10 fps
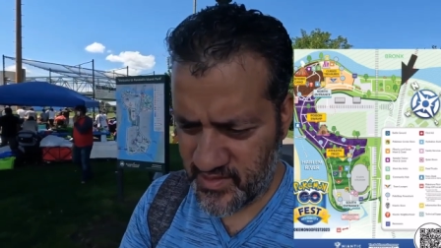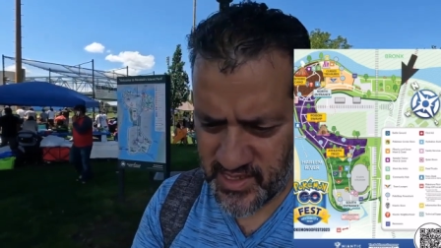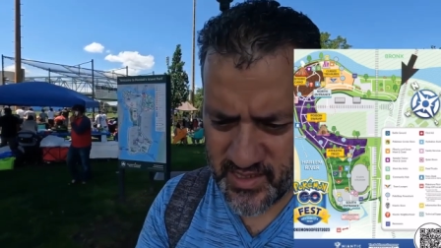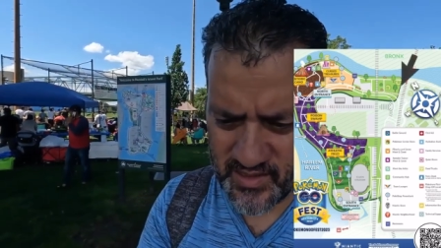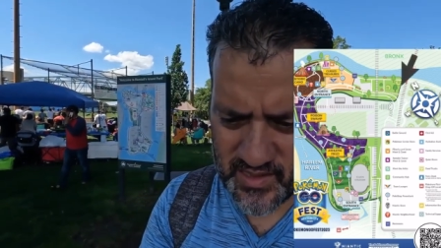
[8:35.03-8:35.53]

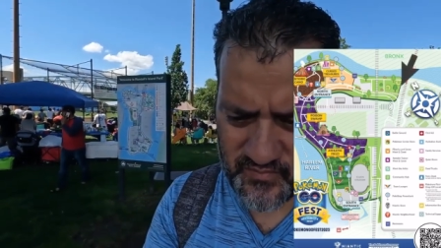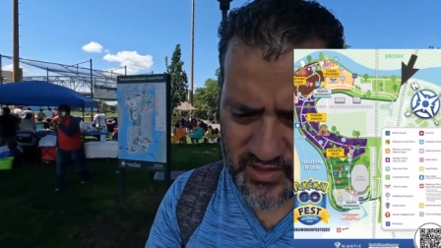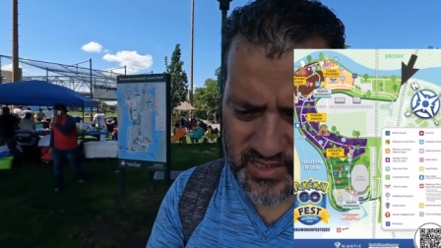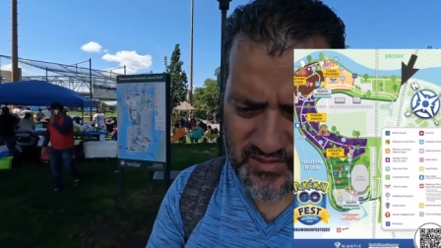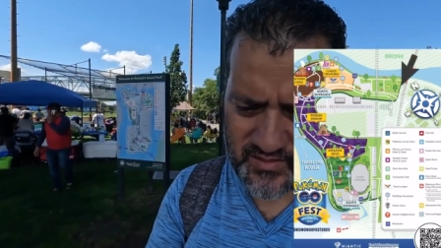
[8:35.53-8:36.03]
which I can't
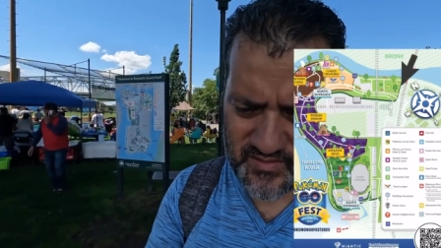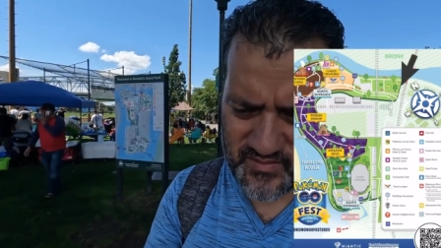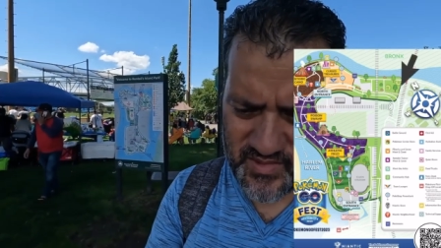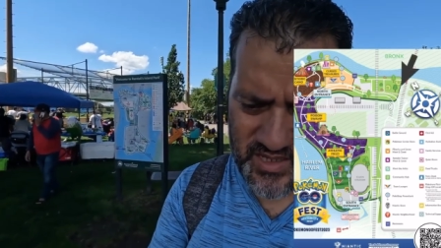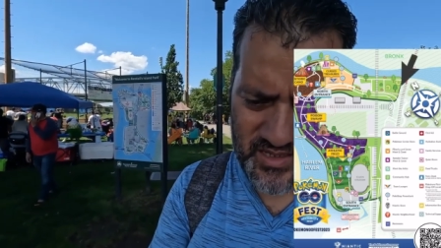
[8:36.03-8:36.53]
really
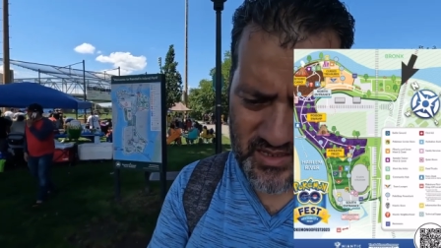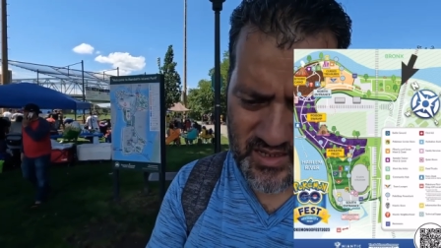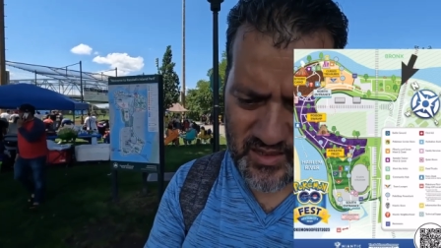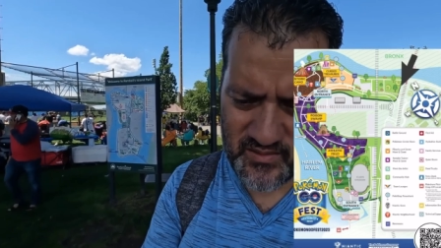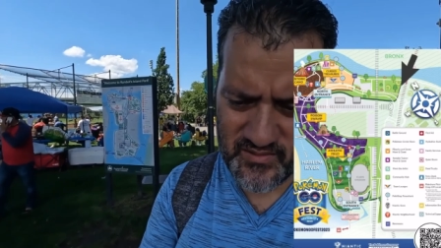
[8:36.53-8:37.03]
make it
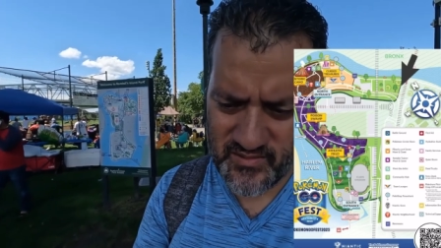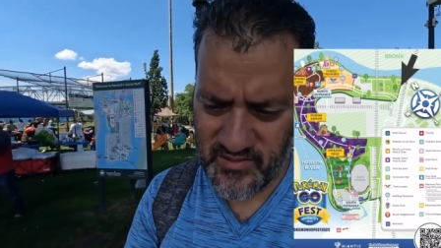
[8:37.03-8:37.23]
out.